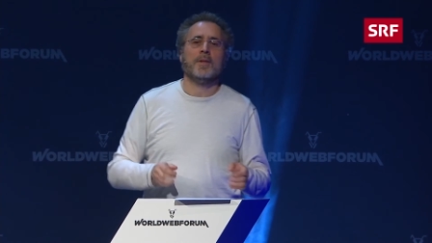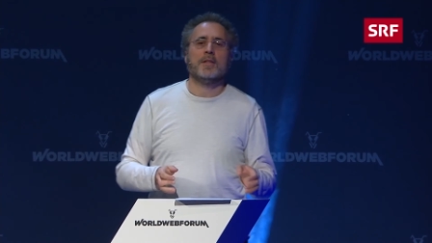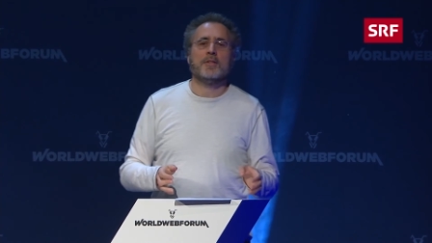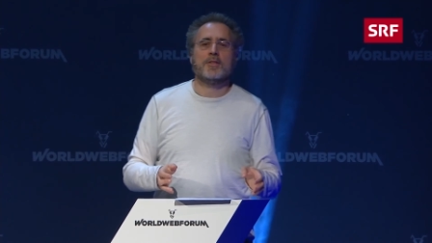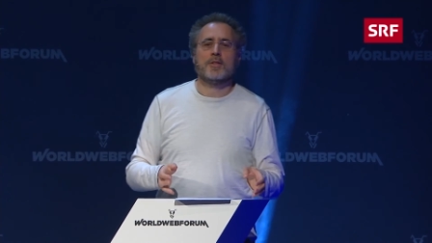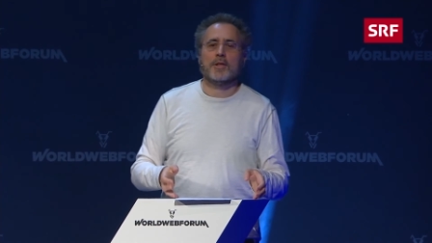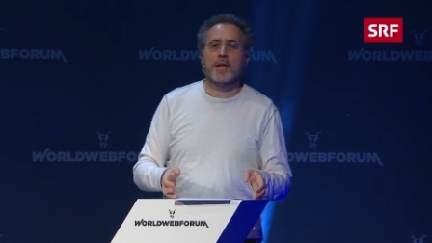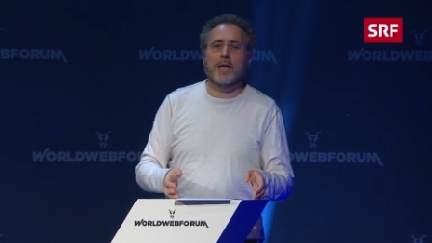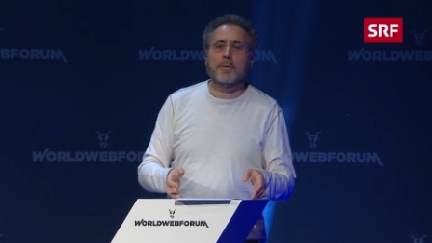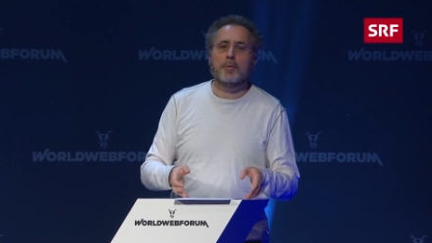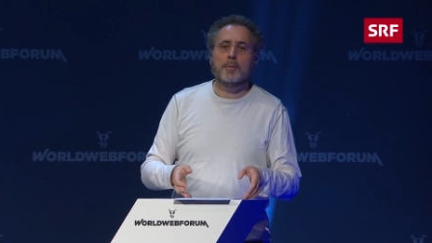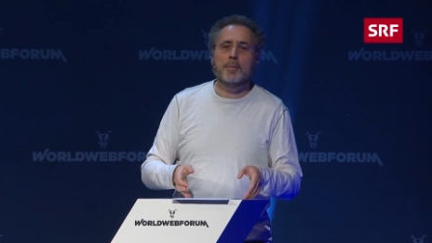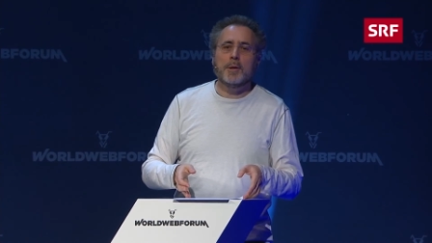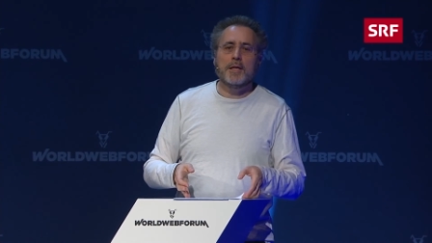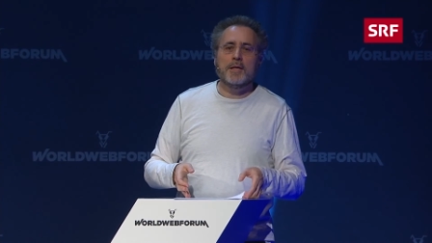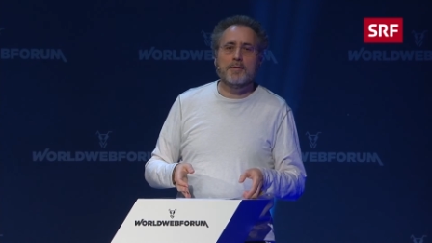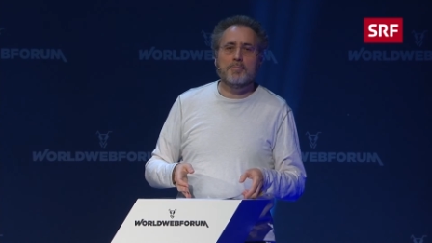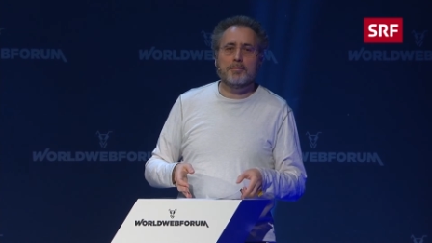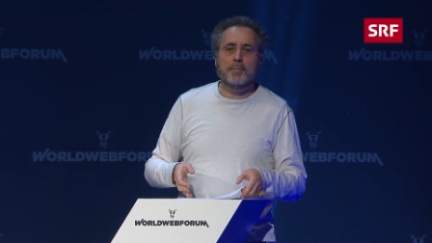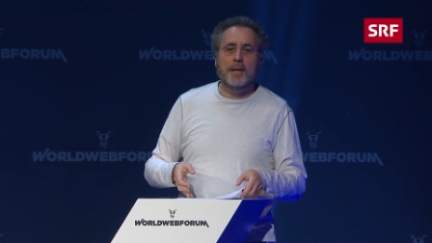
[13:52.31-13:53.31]
So that would
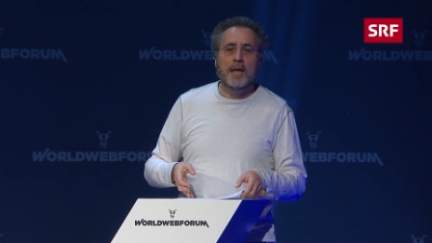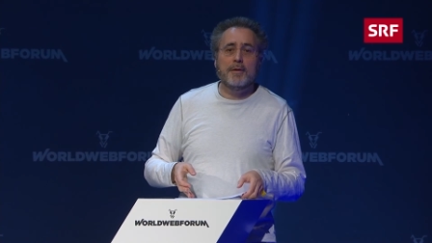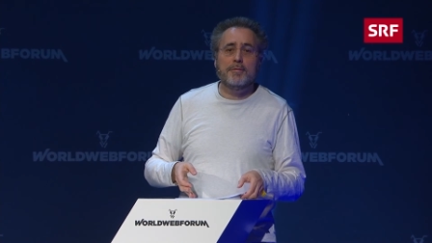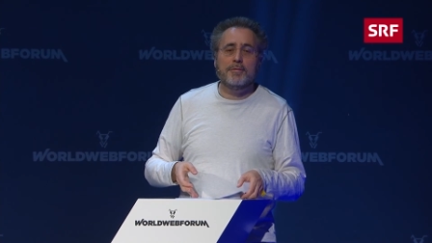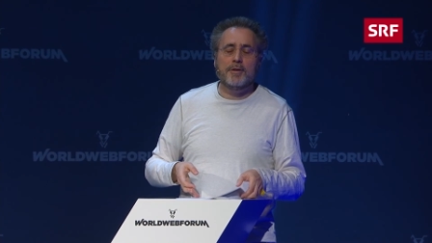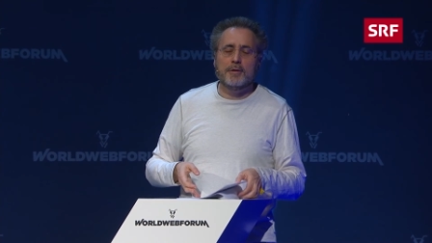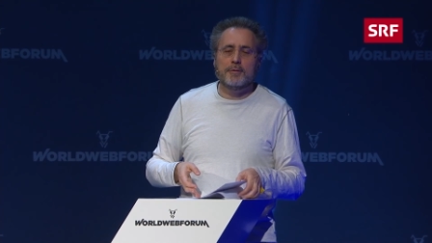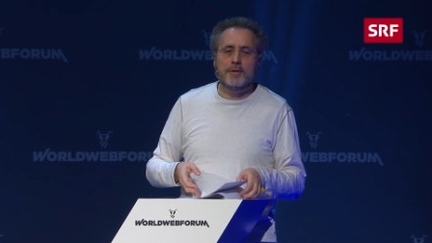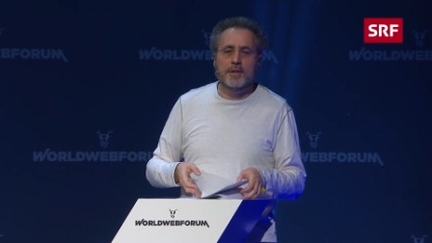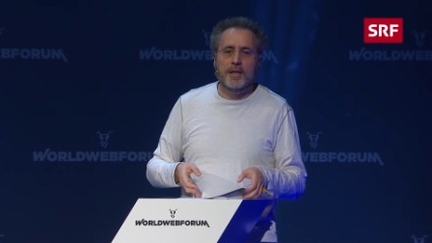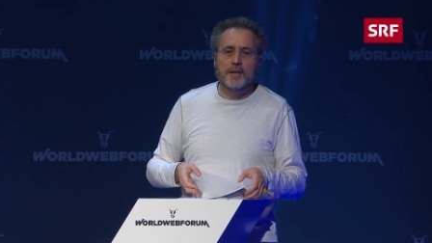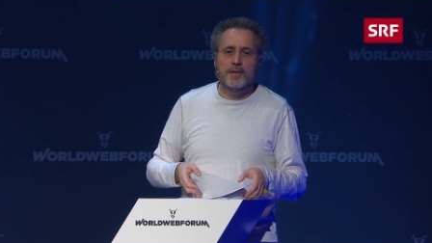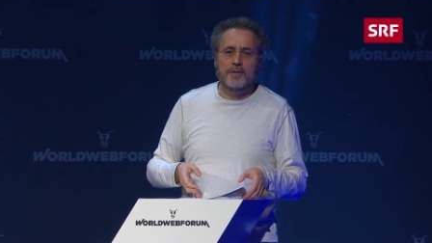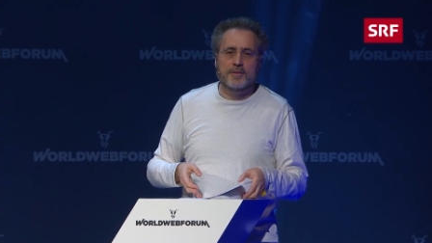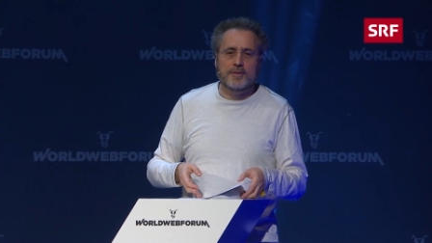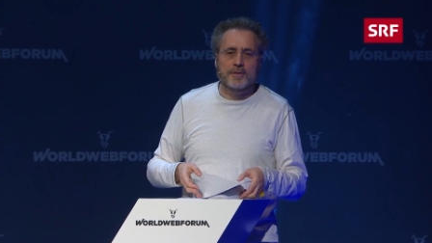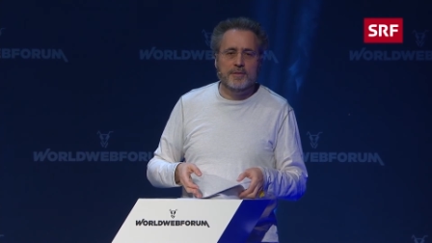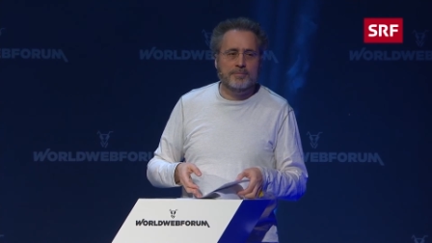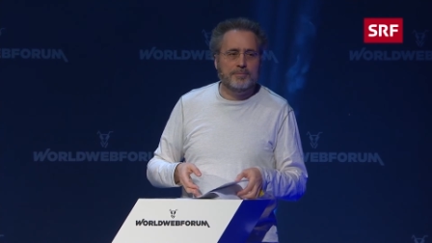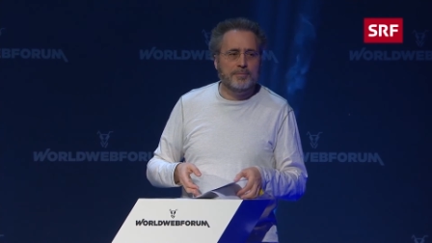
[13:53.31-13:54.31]
be my favorite
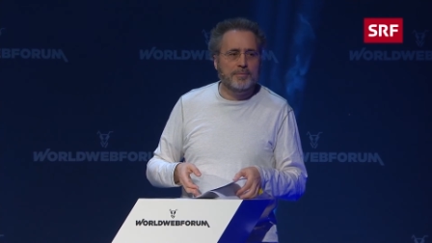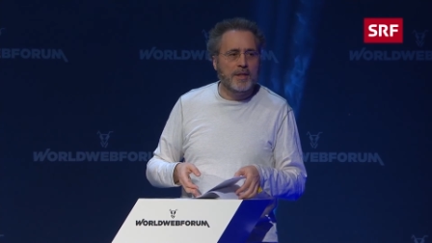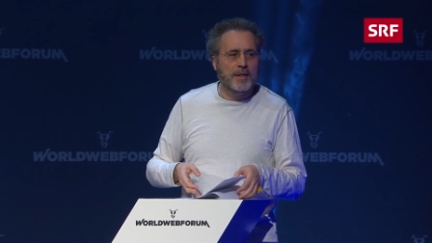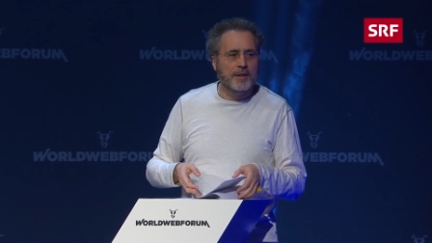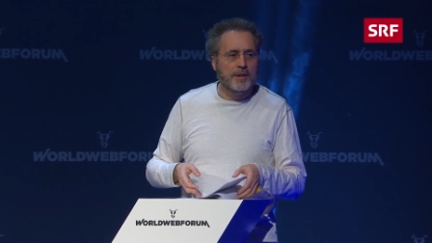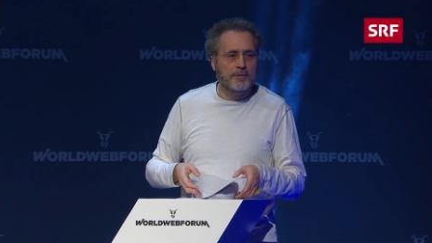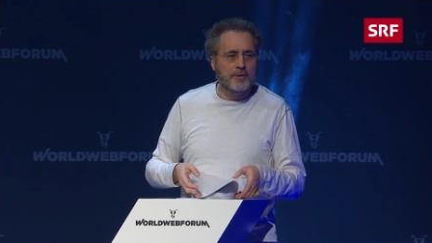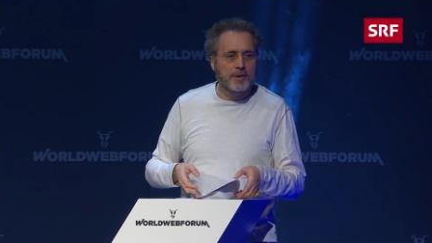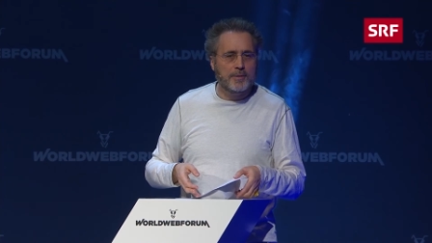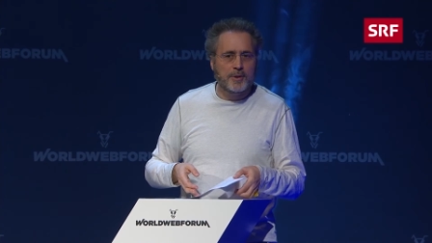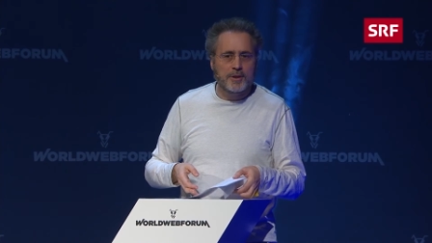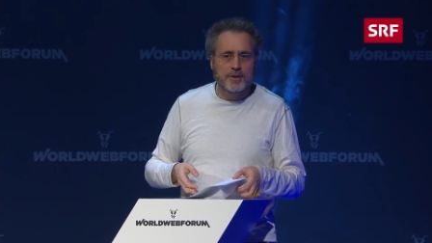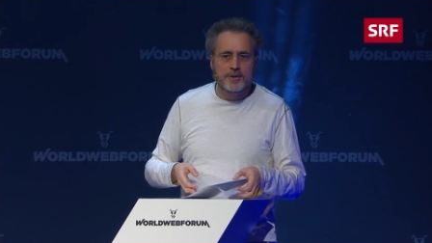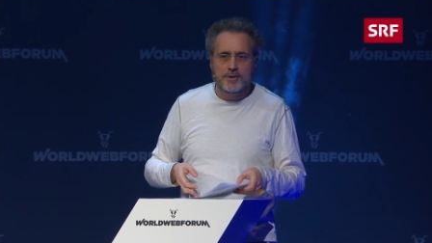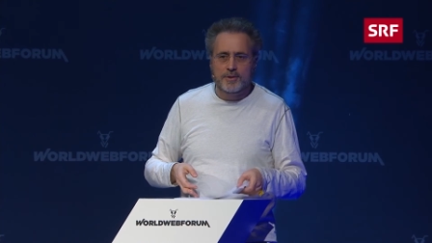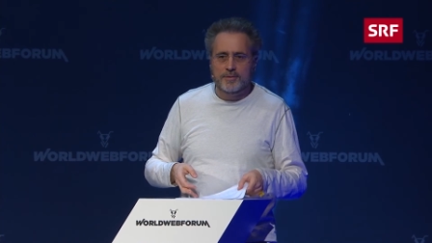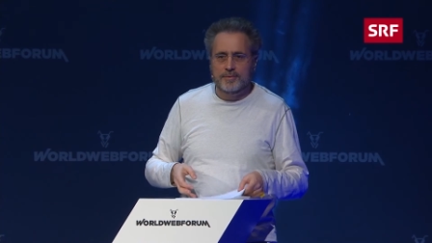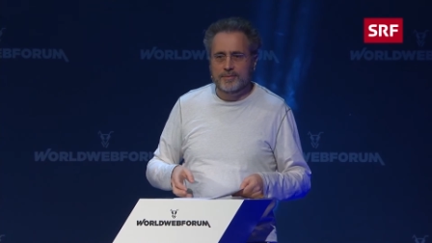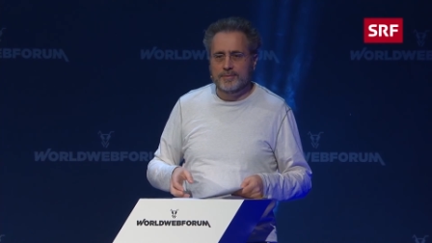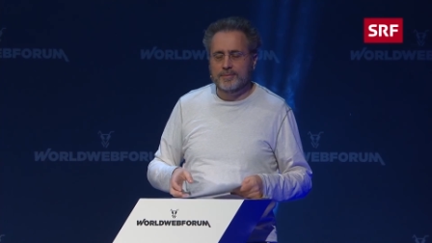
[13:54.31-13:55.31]
answer. Thank you very
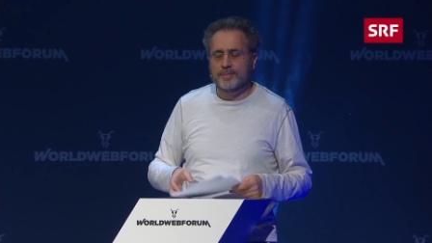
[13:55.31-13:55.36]
much.